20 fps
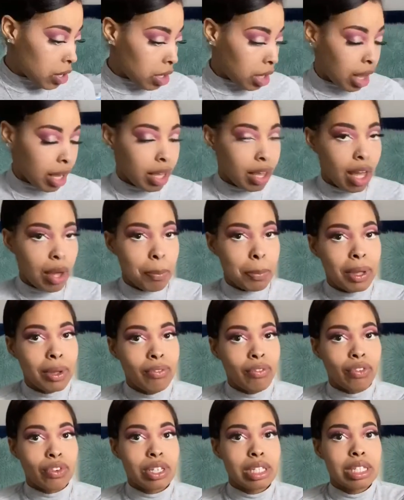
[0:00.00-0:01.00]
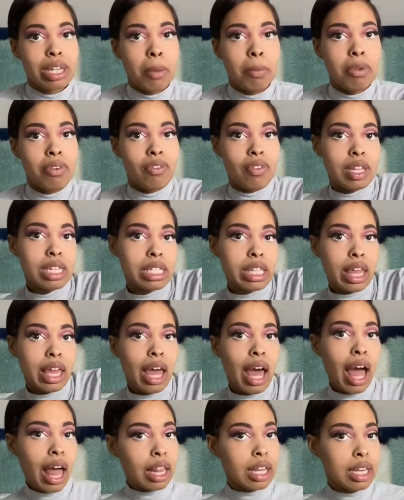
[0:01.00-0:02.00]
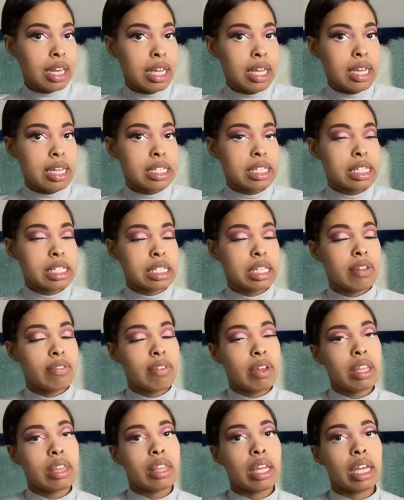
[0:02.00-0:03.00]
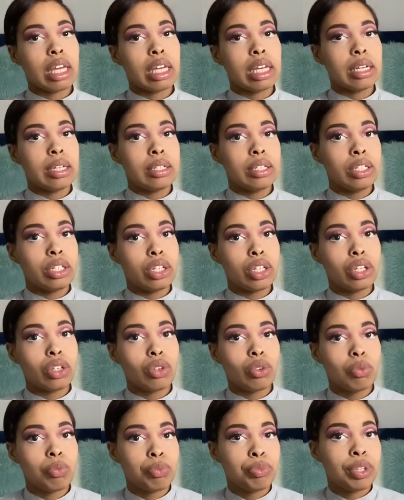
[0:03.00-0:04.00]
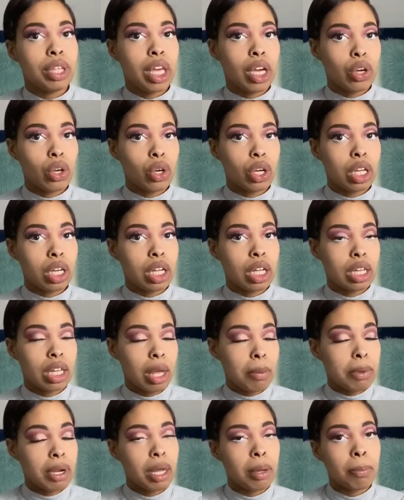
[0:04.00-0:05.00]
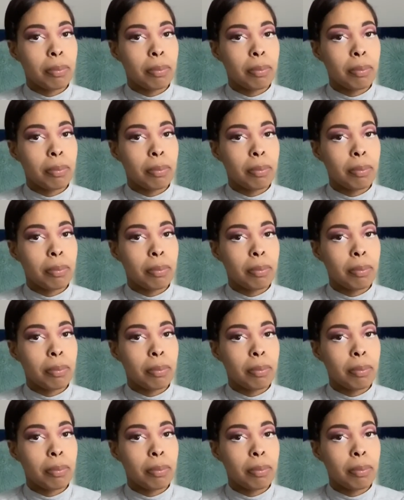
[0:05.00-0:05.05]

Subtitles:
Like, I mean, for some events like holidays and stuff like that, you know, yeah, go ahead and glam it up.